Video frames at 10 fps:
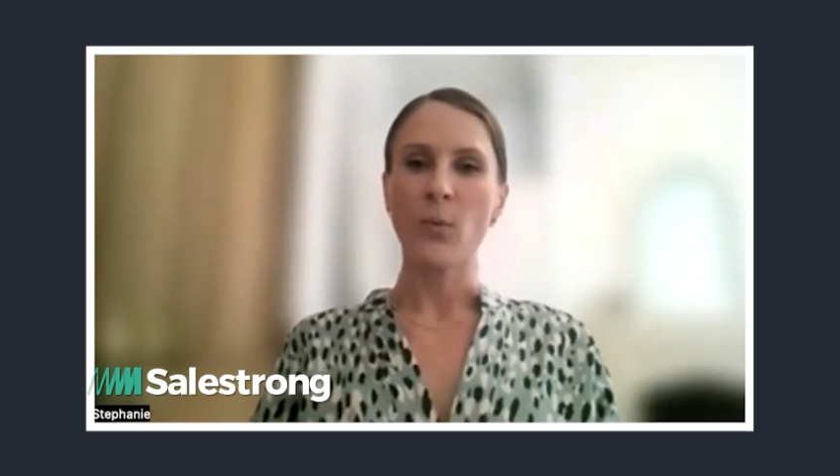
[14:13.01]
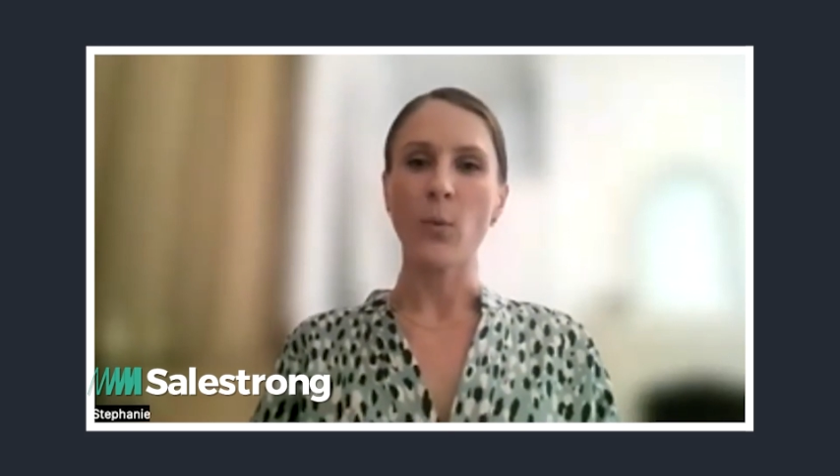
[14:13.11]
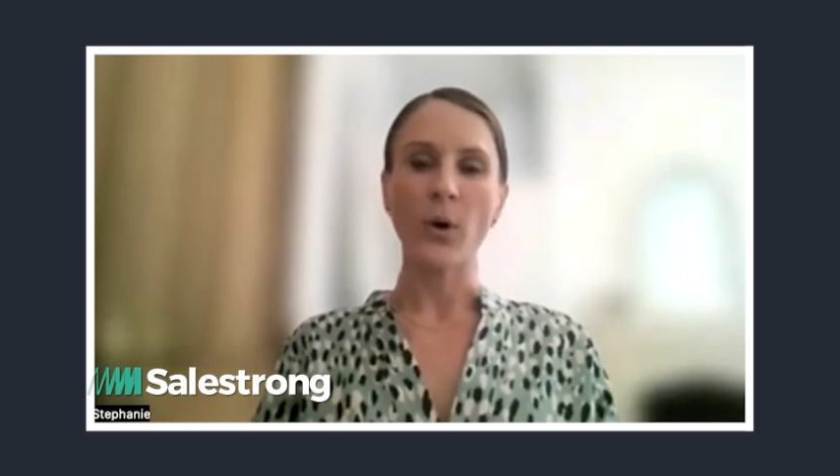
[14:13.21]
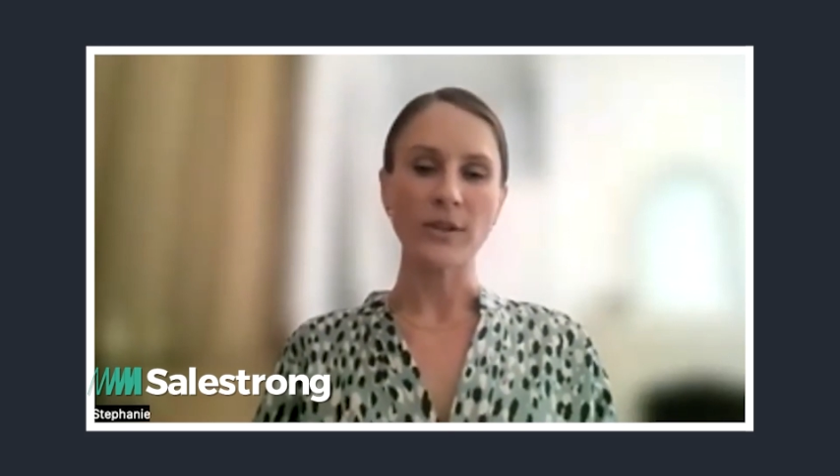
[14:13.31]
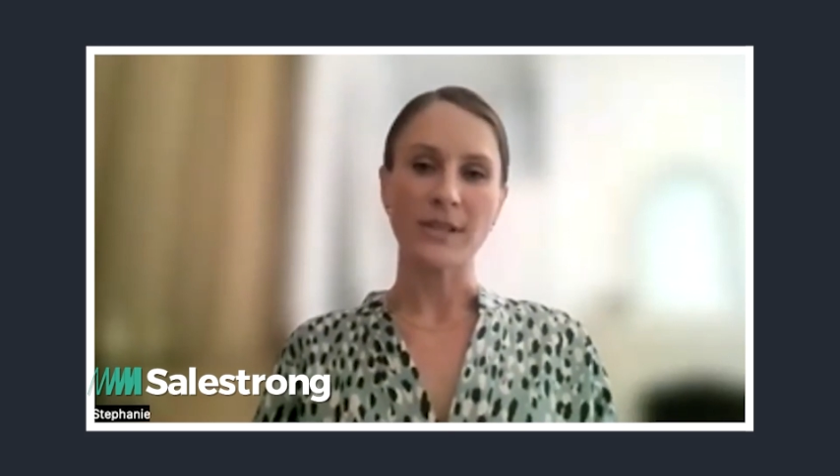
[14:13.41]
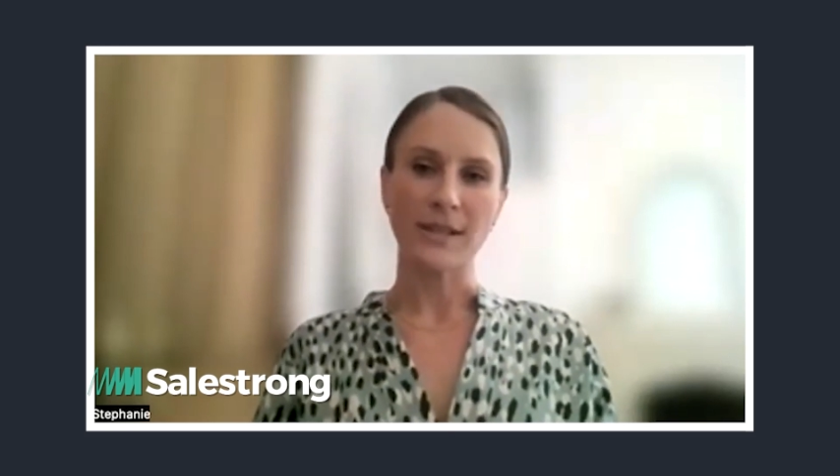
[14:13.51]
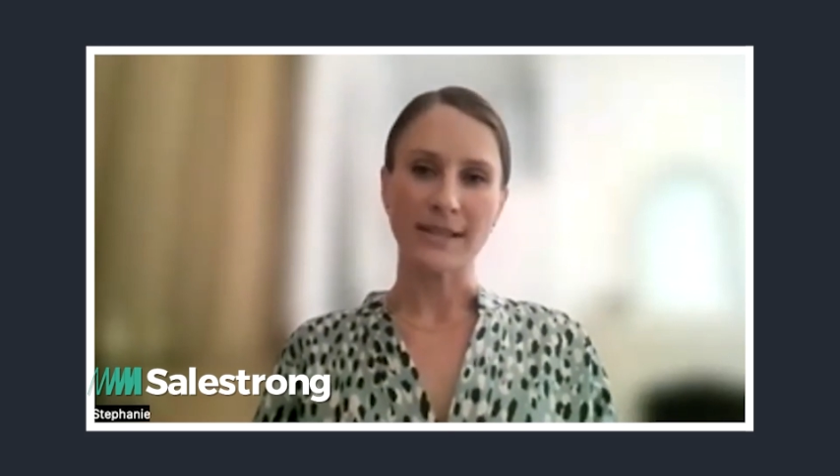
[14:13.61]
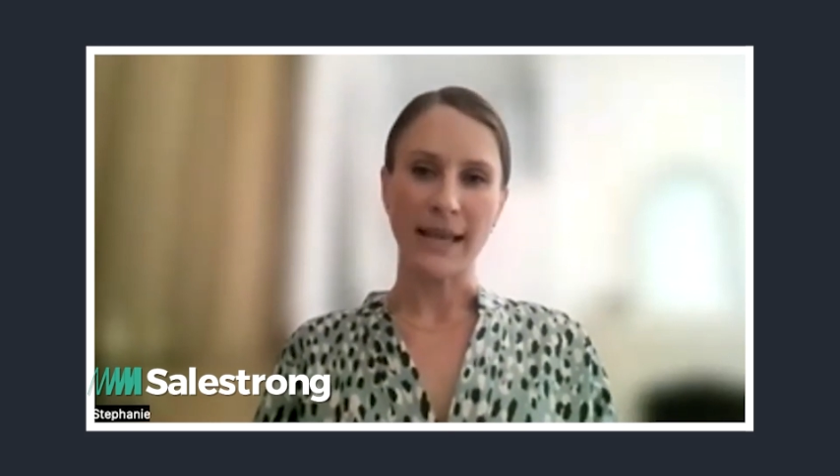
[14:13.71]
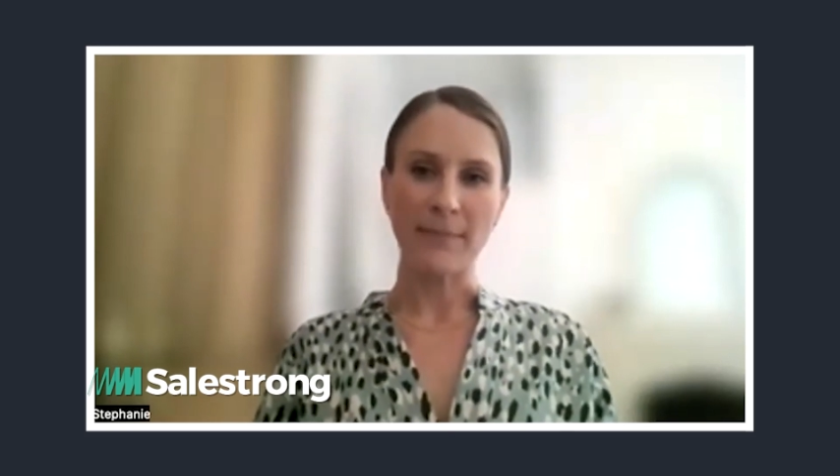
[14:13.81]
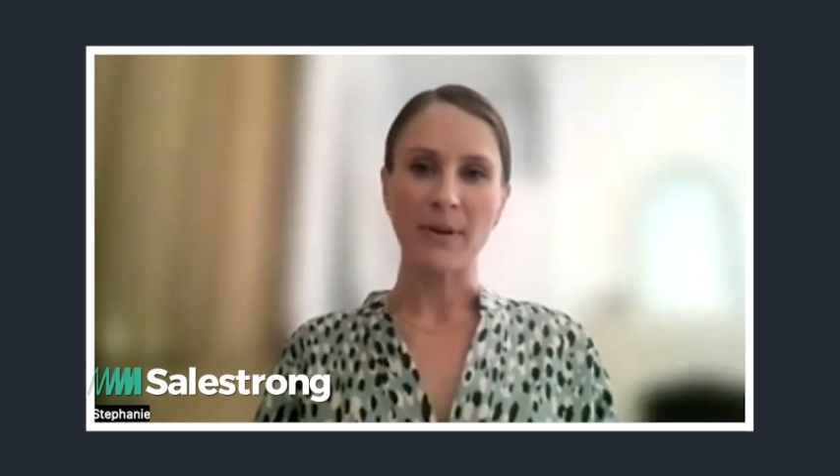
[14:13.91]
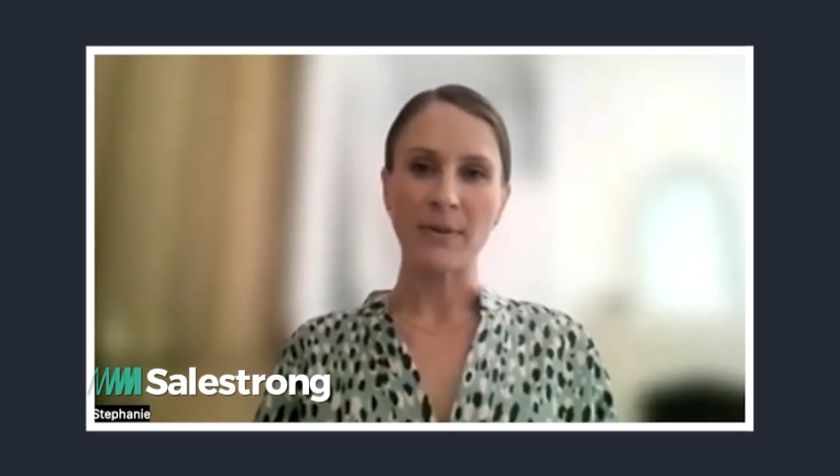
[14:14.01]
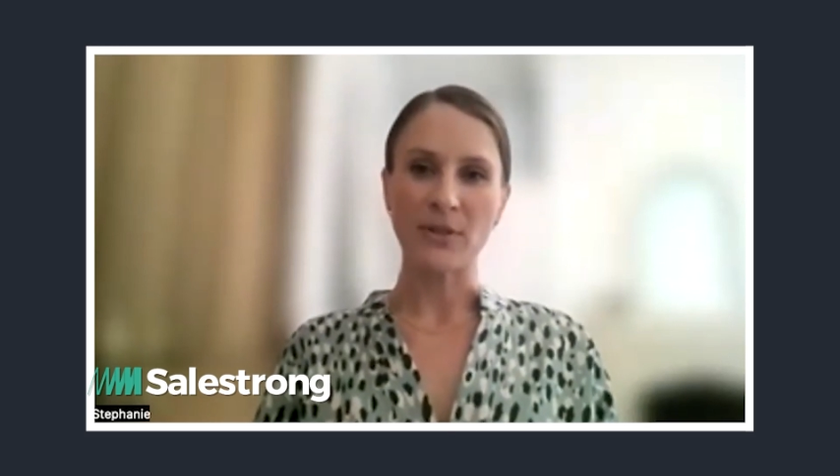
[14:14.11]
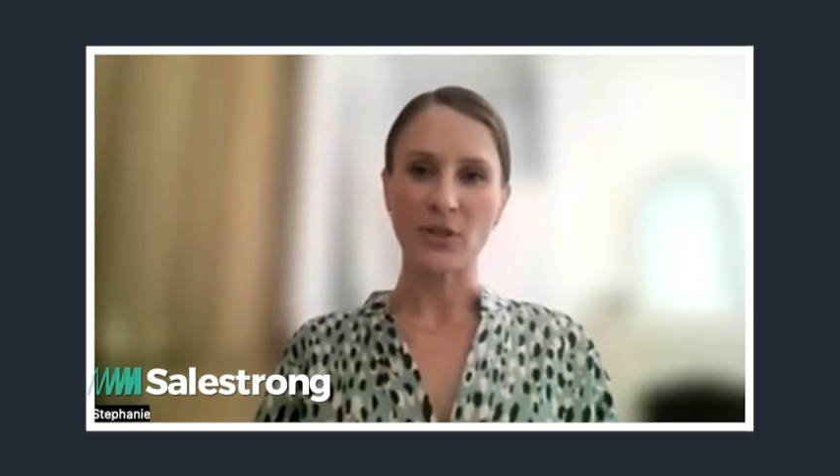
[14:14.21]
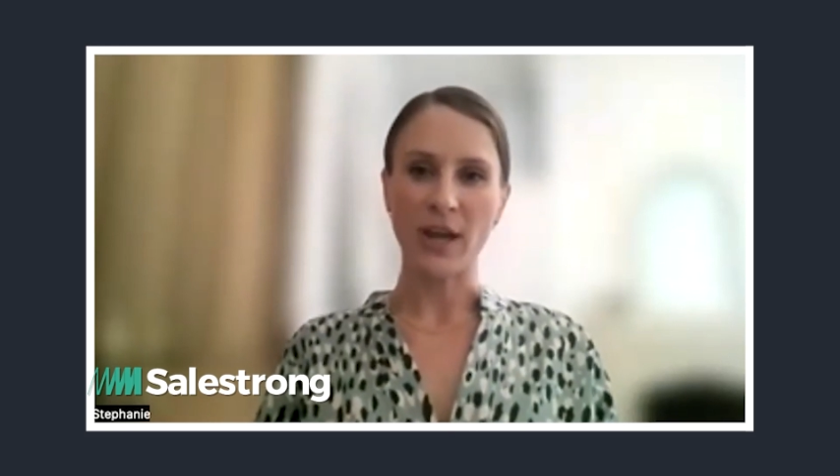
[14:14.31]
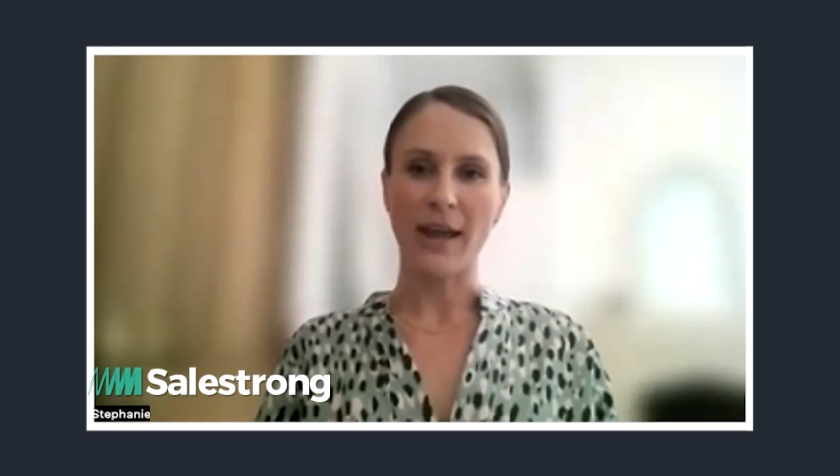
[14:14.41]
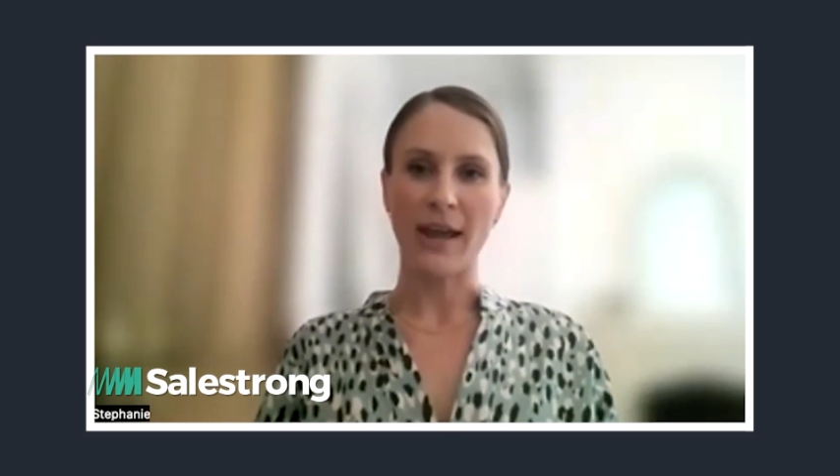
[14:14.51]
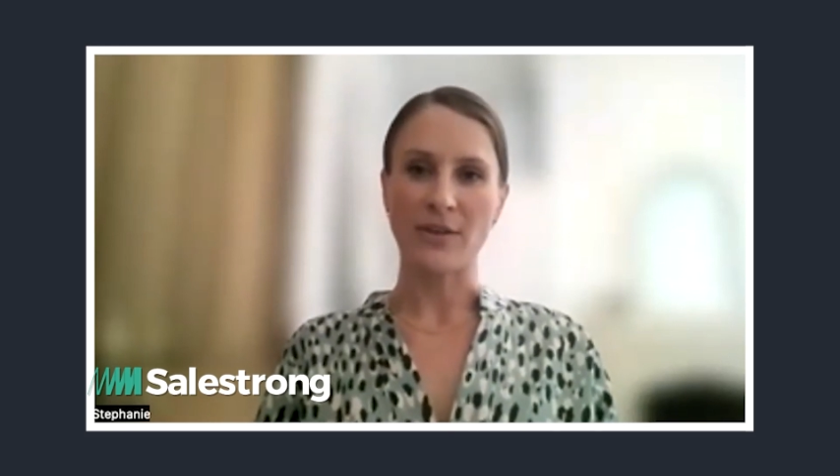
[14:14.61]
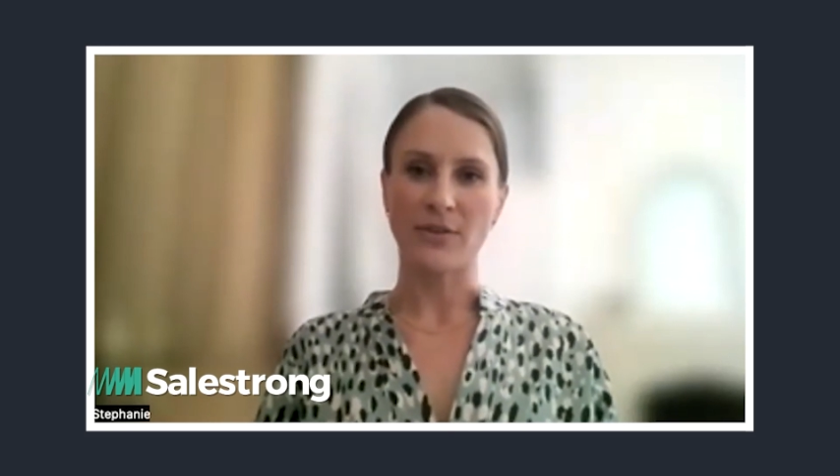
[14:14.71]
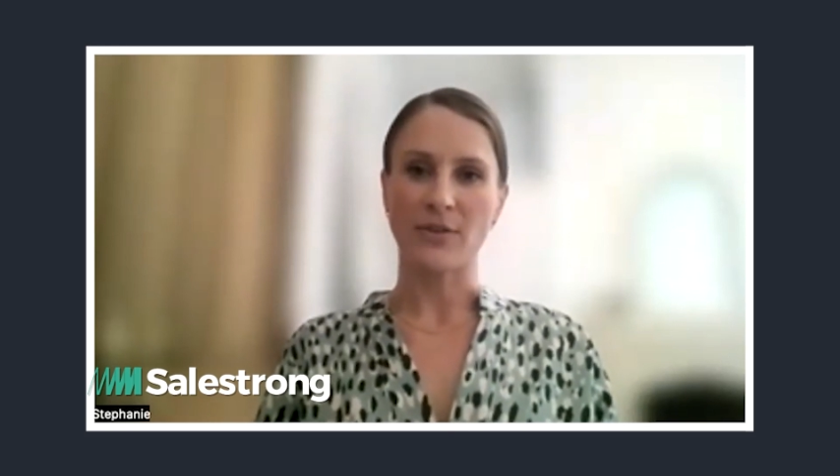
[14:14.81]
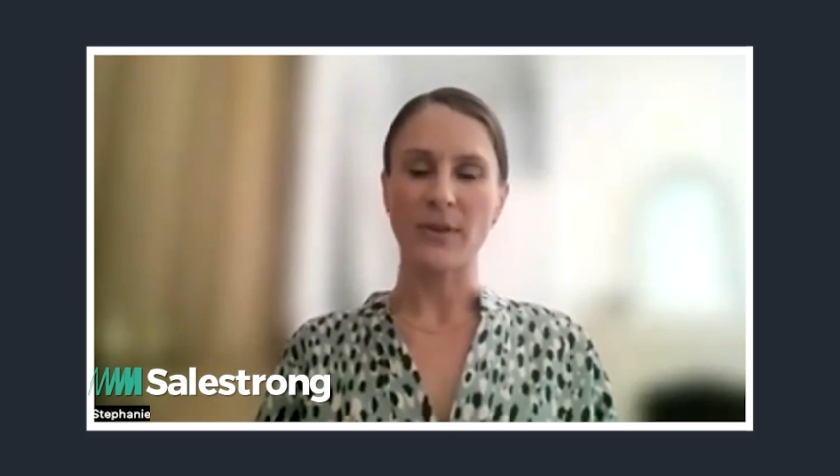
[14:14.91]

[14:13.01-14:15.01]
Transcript: wanting to implement change